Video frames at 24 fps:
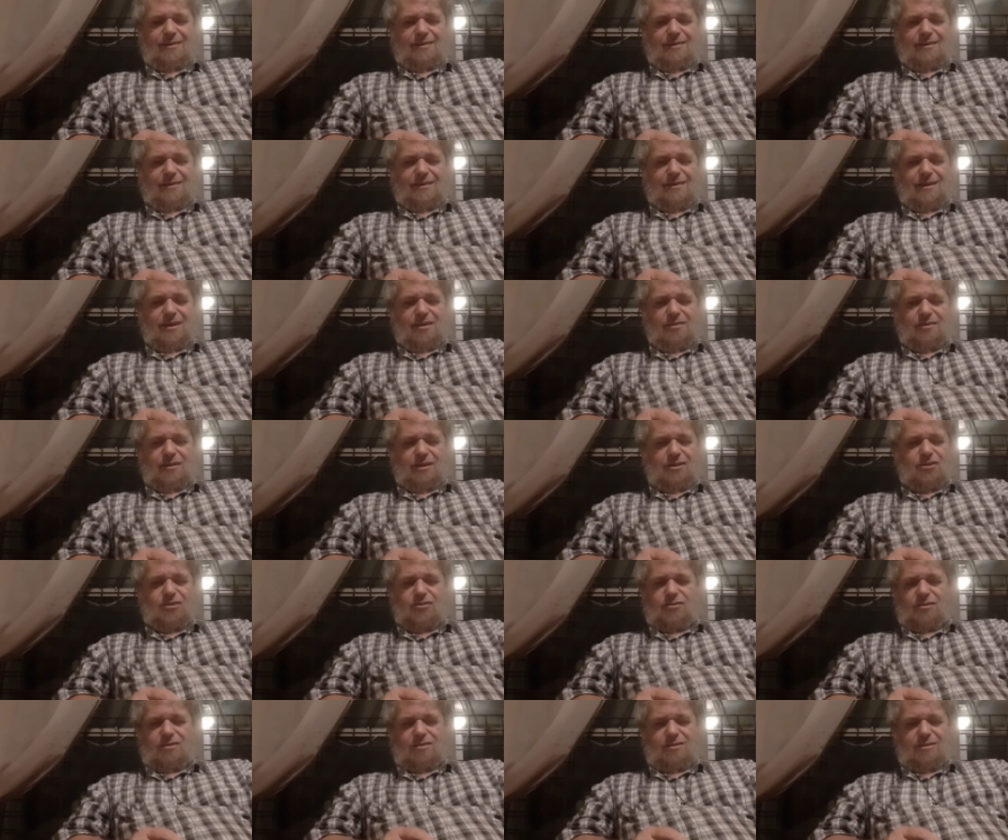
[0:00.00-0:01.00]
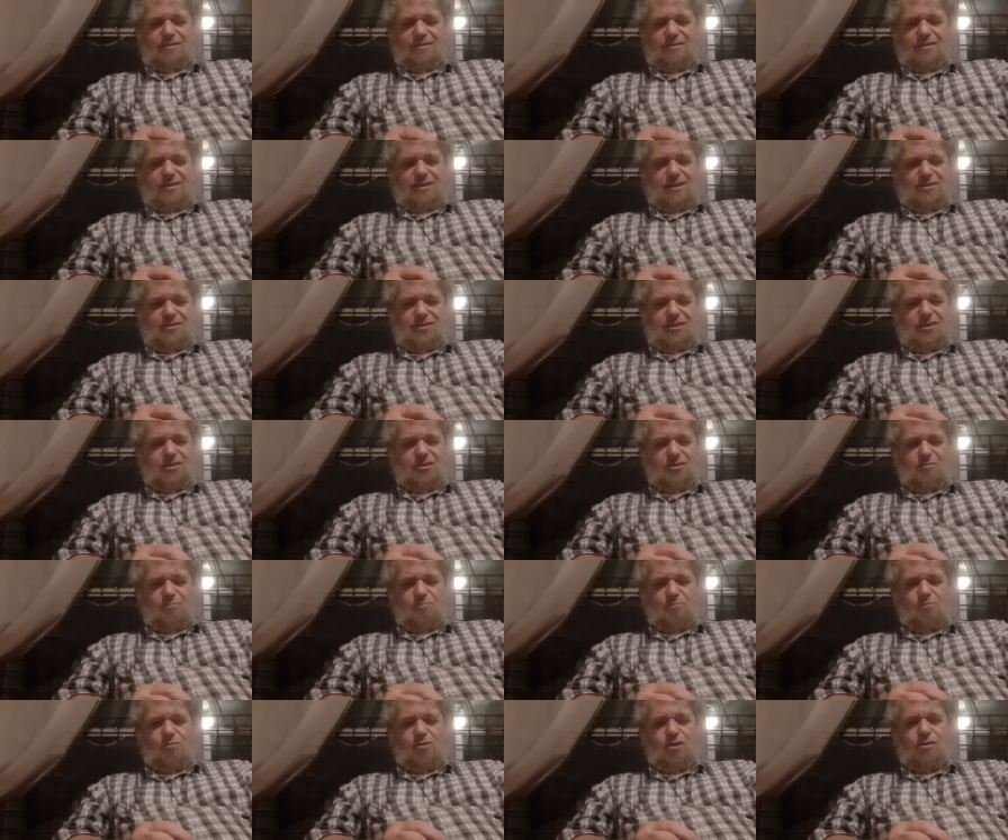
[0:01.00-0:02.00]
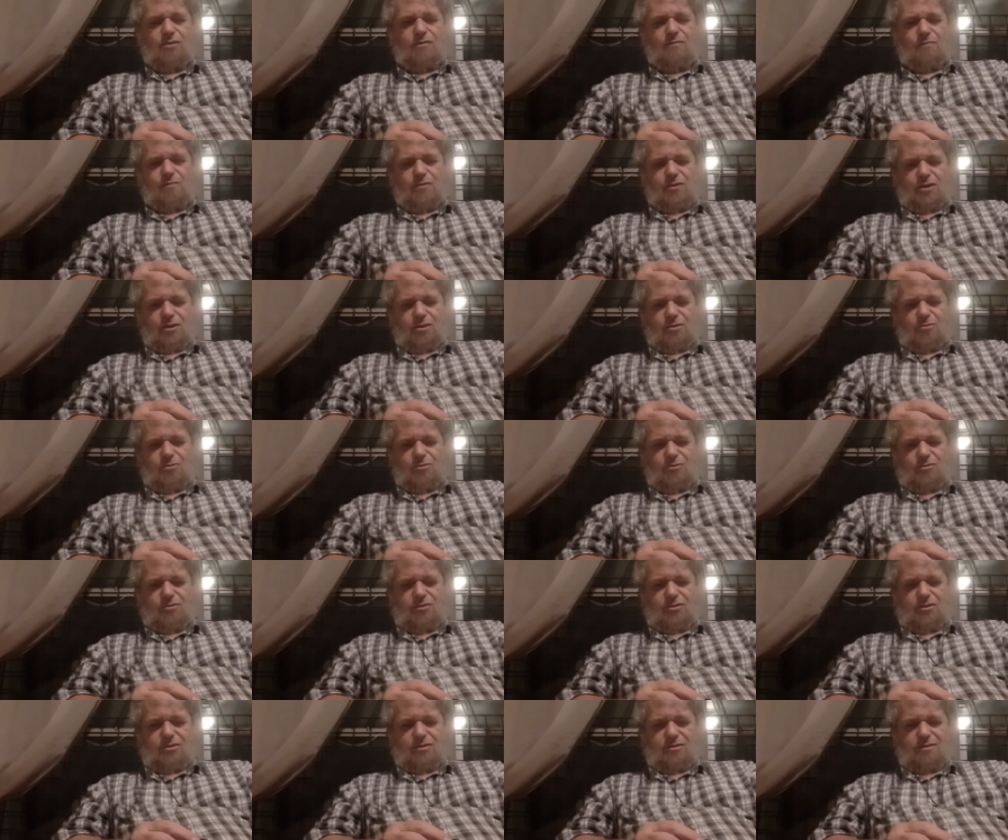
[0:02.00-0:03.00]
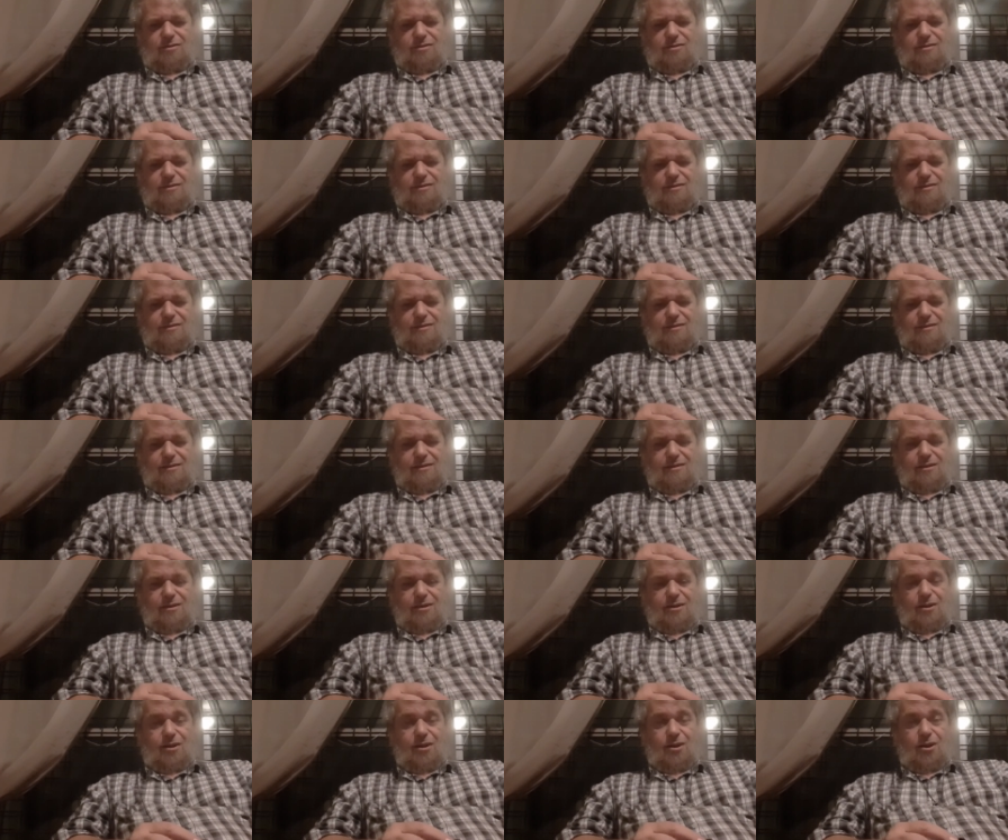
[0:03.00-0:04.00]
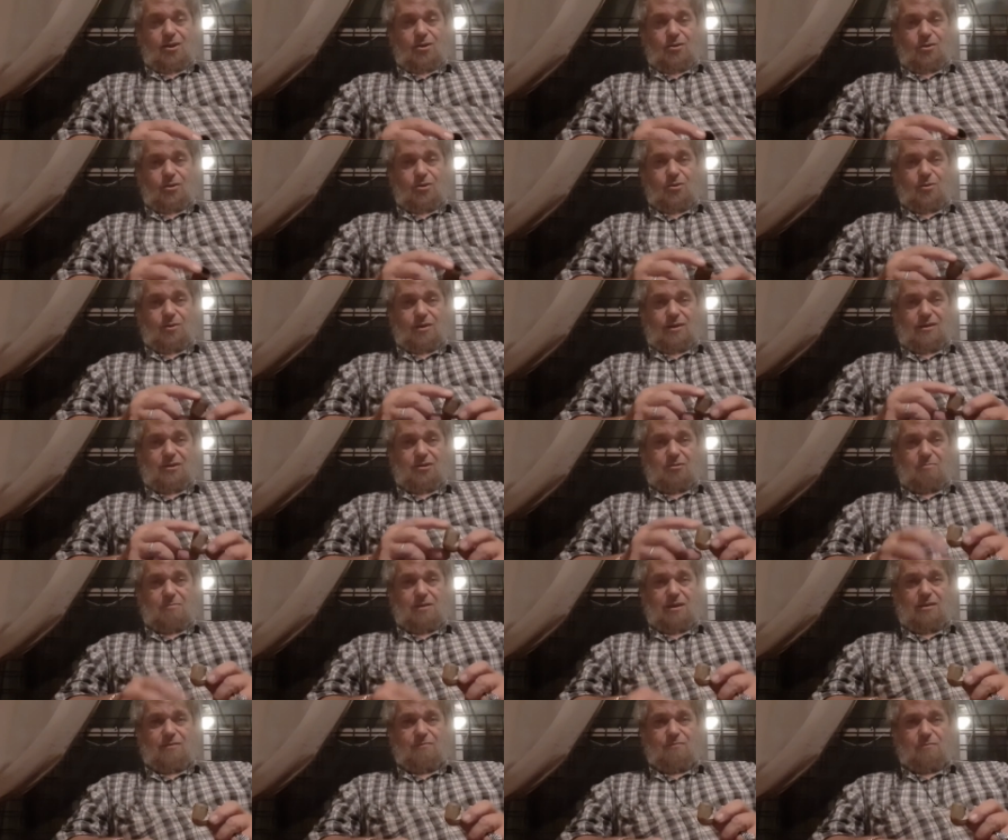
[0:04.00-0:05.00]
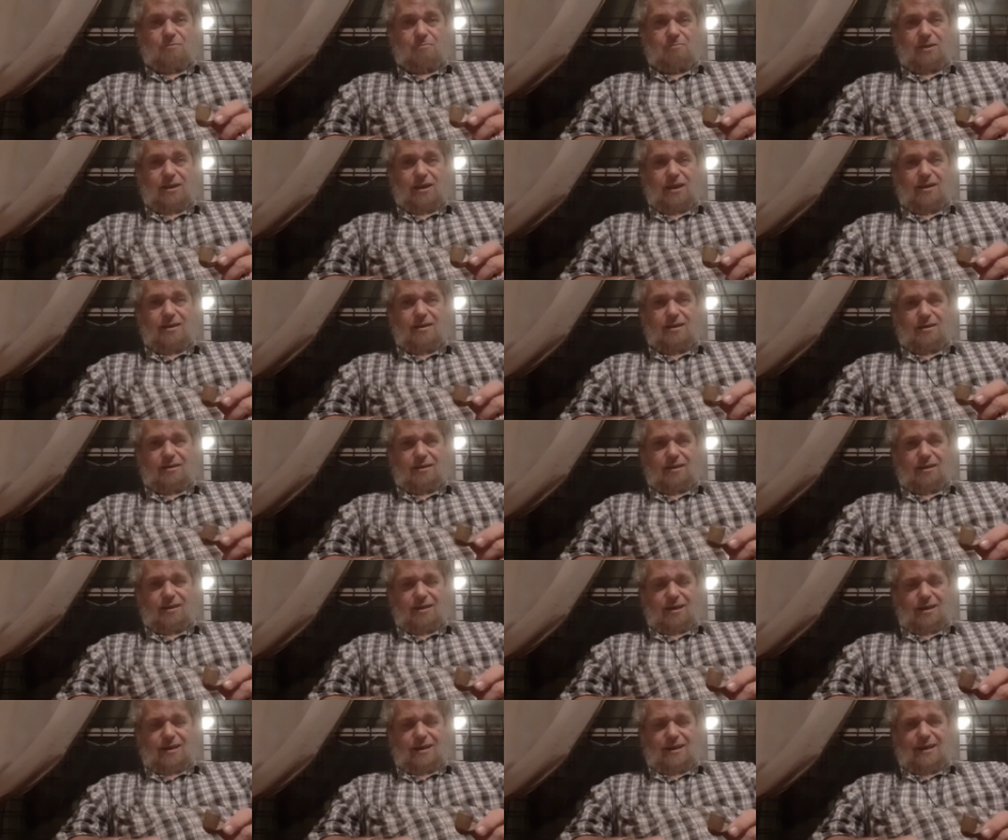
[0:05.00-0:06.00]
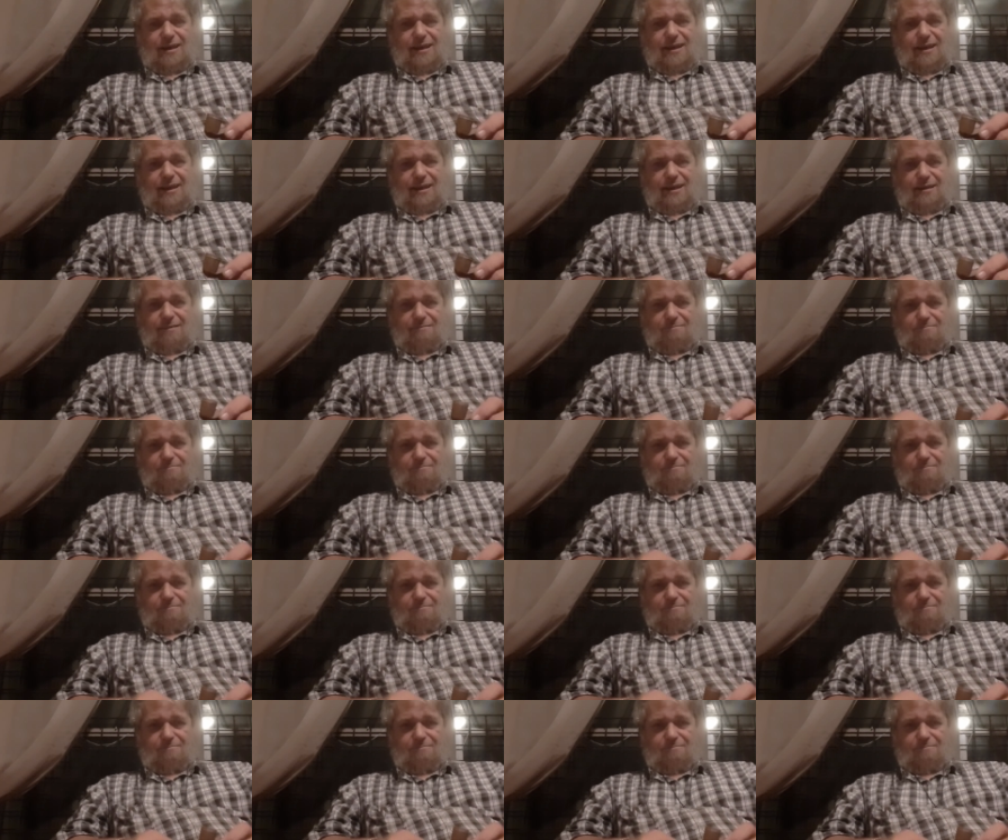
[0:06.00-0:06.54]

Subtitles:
Now this isn't one of those, although it is made from kaolin clay.